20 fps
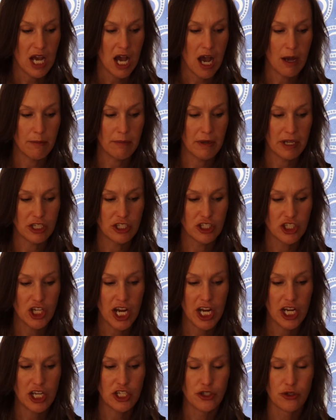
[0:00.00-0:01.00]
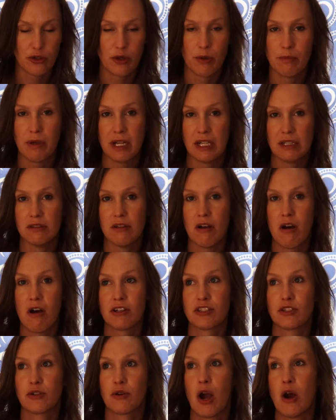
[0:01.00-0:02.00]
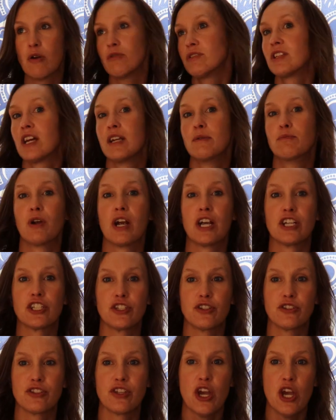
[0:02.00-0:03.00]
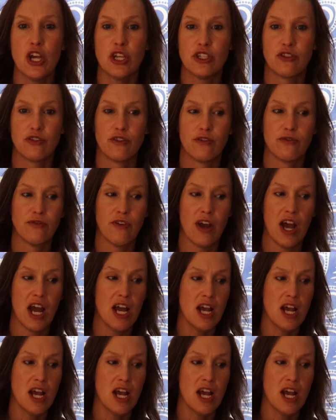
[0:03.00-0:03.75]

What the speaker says: a big change or a big loss or outside pressures sort of